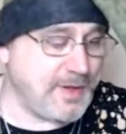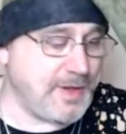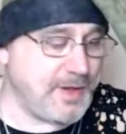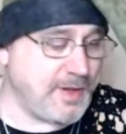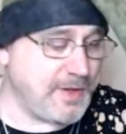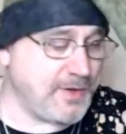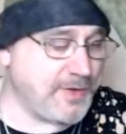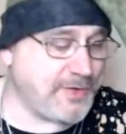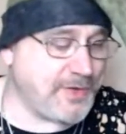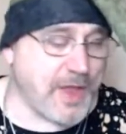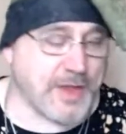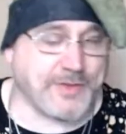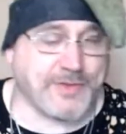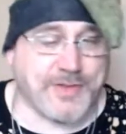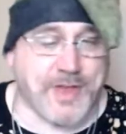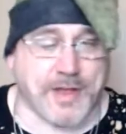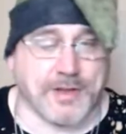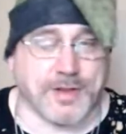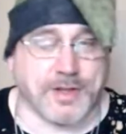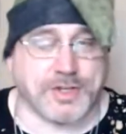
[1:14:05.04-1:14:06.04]
it starts
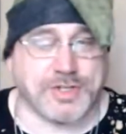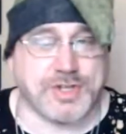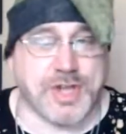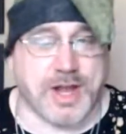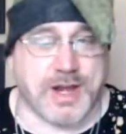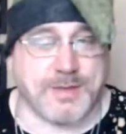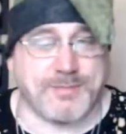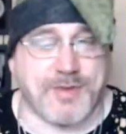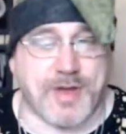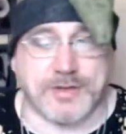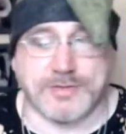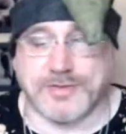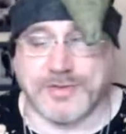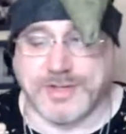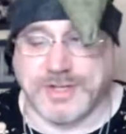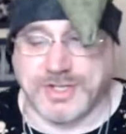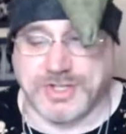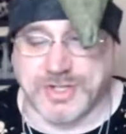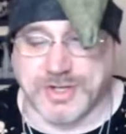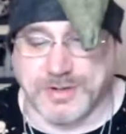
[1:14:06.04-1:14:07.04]
sounding like Charlie Brown's
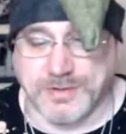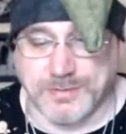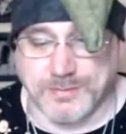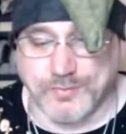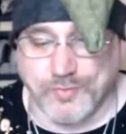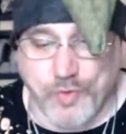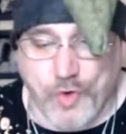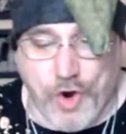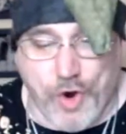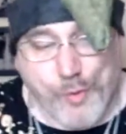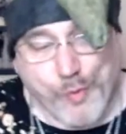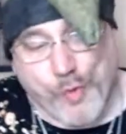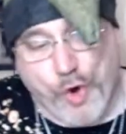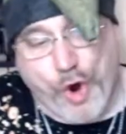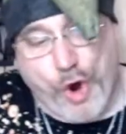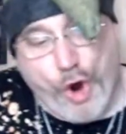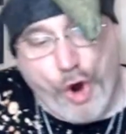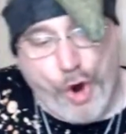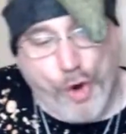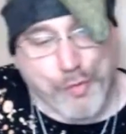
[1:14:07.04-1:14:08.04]
teacher.
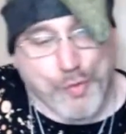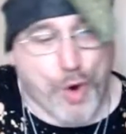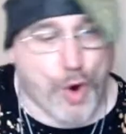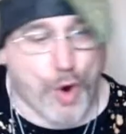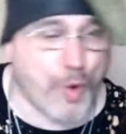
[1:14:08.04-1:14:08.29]
All